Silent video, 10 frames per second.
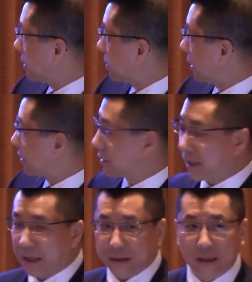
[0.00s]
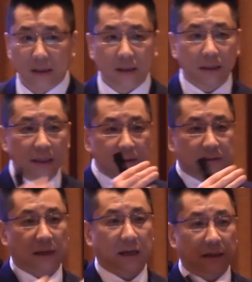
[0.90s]
is on the side.
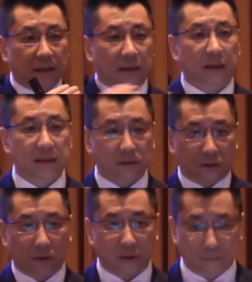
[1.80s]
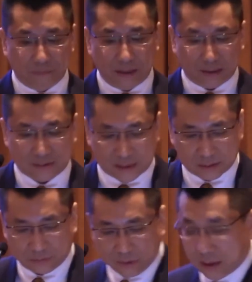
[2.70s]
Inside is all
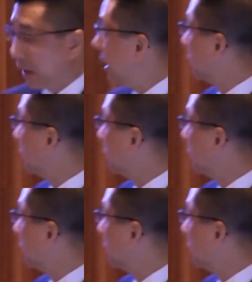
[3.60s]
accessible. And